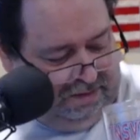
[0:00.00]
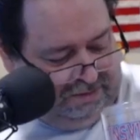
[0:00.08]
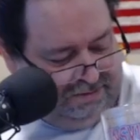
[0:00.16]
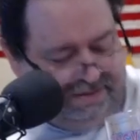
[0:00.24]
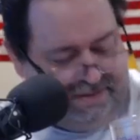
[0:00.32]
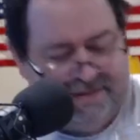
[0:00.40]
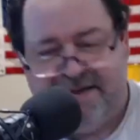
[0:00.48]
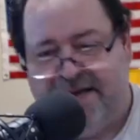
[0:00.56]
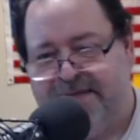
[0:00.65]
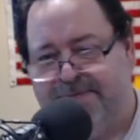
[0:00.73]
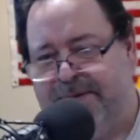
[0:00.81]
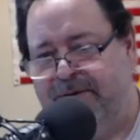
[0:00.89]
Prince
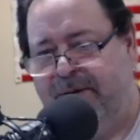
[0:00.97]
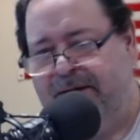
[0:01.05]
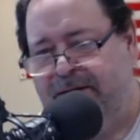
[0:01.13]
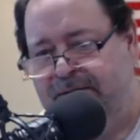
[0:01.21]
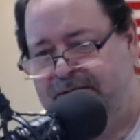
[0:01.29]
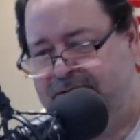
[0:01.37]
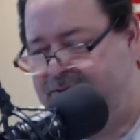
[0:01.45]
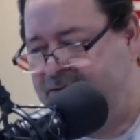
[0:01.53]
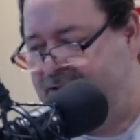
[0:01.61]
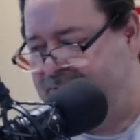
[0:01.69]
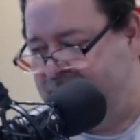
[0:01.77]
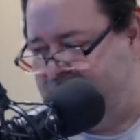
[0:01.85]
texts me, do I know the
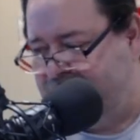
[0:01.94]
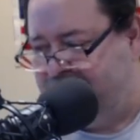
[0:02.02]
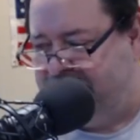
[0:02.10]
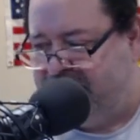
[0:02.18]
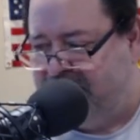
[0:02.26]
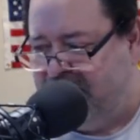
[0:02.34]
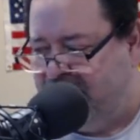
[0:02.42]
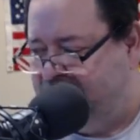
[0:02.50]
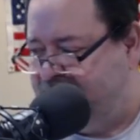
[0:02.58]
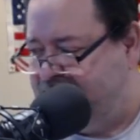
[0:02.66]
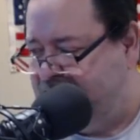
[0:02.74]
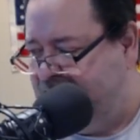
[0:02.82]
difference between jelly
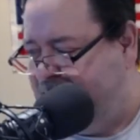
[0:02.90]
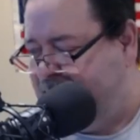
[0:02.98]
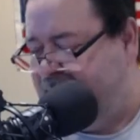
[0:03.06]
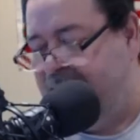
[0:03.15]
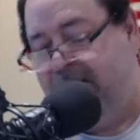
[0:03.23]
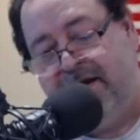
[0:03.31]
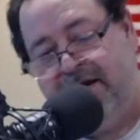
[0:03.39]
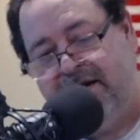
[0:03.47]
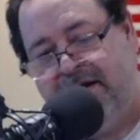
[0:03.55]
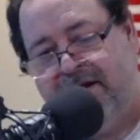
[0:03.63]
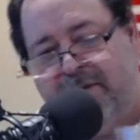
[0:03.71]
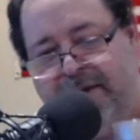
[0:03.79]
and jam? And
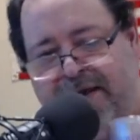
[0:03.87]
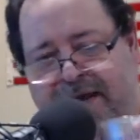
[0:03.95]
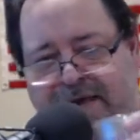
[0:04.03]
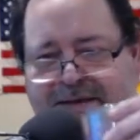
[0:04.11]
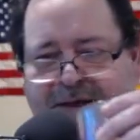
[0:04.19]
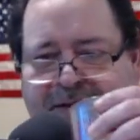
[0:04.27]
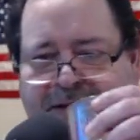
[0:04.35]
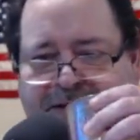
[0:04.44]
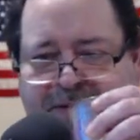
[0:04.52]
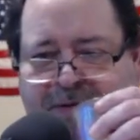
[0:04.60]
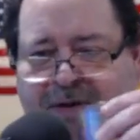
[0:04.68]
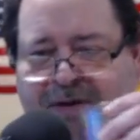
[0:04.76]
we can't tell that
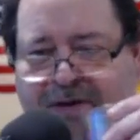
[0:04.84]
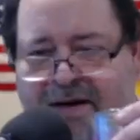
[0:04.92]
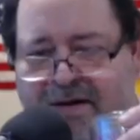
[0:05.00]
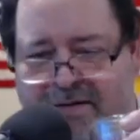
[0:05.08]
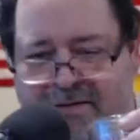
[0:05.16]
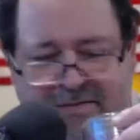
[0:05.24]
joke on air.